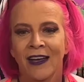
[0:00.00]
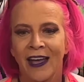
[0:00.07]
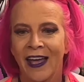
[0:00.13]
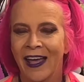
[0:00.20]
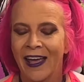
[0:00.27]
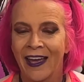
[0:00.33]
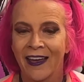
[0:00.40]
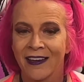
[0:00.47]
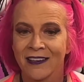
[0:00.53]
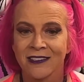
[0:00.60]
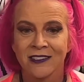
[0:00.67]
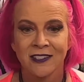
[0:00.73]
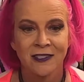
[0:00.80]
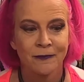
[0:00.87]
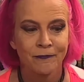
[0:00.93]

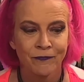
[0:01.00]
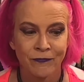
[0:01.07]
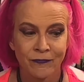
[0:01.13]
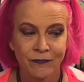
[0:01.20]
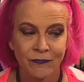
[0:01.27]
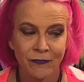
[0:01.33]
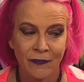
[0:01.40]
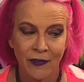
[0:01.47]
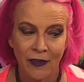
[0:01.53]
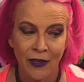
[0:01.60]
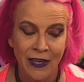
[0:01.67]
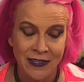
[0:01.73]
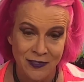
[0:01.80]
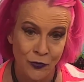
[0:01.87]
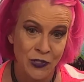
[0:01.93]
And
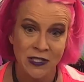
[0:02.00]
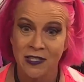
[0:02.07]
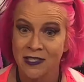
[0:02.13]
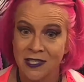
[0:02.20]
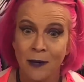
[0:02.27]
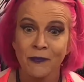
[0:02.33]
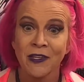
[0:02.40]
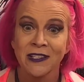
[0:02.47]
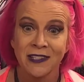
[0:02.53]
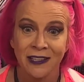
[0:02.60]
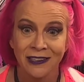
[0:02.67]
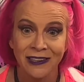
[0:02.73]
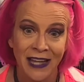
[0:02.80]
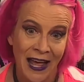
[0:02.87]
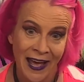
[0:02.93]
was it something to
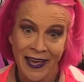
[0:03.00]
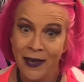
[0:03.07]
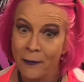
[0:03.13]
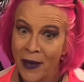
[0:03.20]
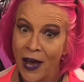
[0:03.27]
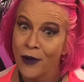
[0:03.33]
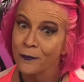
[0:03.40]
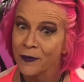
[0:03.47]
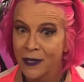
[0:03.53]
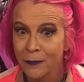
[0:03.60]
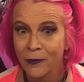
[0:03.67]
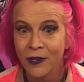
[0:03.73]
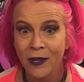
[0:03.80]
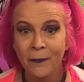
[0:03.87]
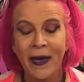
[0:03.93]
lie about
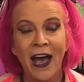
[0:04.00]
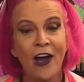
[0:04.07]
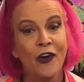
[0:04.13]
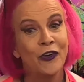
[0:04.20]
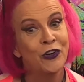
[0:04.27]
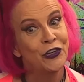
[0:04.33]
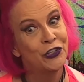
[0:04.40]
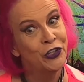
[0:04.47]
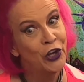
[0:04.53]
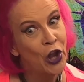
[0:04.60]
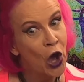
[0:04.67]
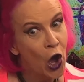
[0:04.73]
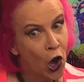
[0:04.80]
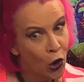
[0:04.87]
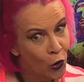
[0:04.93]
people about?
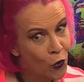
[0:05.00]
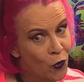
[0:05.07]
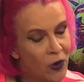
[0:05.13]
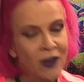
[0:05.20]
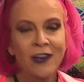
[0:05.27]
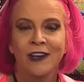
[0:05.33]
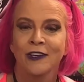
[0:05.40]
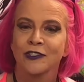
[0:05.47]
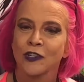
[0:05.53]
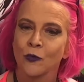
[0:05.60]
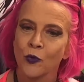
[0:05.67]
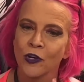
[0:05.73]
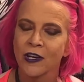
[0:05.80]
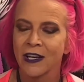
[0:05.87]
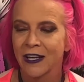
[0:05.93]
No. So
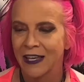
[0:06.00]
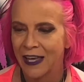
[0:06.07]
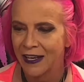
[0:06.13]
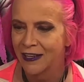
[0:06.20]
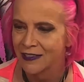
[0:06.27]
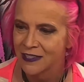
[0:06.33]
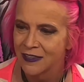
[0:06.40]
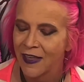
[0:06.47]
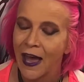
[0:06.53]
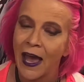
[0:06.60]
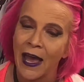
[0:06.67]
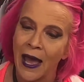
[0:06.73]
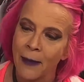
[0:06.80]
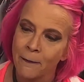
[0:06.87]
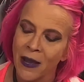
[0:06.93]
we're going to get into that.
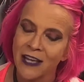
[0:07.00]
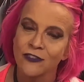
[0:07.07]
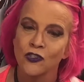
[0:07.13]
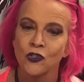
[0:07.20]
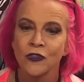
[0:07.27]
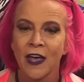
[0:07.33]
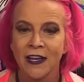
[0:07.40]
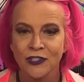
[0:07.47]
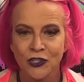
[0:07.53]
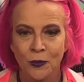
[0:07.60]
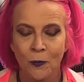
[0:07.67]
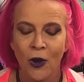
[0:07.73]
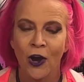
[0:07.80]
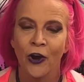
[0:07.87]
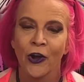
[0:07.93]
I might do that
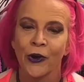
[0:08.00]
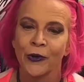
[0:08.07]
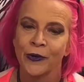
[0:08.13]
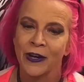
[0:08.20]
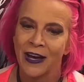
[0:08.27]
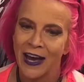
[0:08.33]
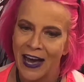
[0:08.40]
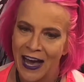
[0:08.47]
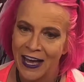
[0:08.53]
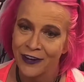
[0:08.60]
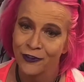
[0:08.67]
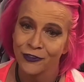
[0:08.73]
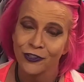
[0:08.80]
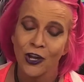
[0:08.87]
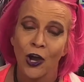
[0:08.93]
tomorrow. I
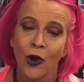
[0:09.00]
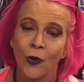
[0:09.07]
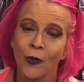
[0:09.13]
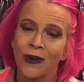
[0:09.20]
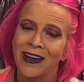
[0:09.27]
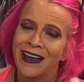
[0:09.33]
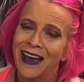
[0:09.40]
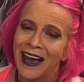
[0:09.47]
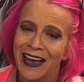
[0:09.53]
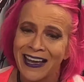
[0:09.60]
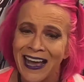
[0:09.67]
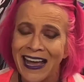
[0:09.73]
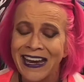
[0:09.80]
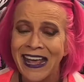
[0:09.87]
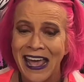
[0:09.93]
don't know. I
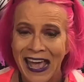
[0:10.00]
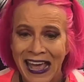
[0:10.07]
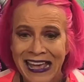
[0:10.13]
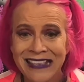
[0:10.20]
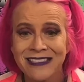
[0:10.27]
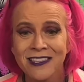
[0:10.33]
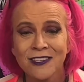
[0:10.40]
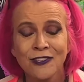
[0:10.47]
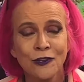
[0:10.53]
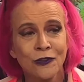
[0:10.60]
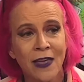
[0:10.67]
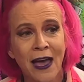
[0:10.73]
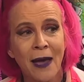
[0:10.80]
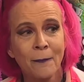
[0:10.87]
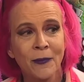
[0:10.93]
kind of hate to do
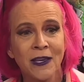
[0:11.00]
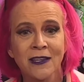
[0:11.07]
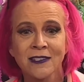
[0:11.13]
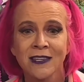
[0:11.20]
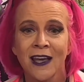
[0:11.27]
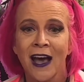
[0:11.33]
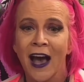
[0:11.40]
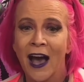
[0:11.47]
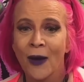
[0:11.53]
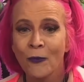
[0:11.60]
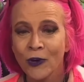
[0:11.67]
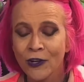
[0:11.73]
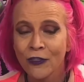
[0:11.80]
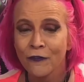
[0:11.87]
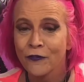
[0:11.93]
that because I'm
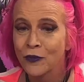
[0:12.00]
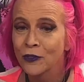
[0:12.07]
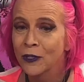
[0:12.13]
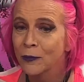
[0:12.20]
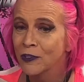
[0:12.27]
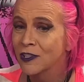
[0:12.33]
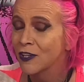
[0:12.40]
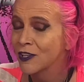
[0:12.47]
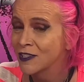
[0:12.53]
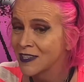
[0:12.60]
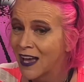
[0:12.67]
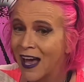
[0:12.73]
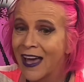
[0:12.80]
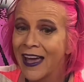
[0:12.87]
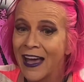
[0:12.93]
one of the few libertarians.
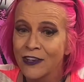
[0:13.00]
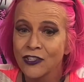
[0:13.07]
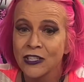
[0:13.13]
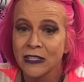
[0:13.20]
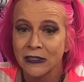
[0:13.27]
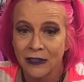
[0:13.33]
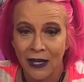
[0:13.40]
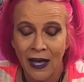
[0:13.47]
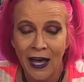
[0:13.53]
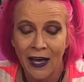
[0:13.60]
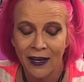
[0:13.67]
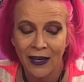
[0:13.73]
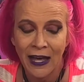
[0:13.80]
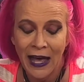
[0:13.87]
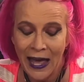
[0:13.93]

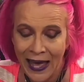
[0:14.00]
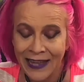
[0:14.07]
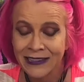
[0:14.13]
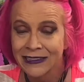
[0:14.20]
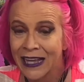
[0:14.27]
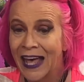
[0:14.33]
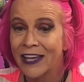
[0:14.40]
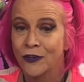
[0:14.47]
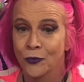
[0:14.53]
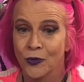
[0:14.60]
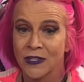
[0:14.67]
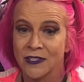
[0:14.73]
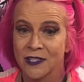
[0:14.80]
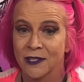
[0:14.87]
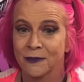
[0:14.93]
I like
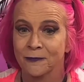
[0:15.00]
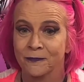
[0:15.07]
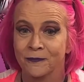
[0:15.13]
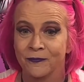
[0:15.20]
reason.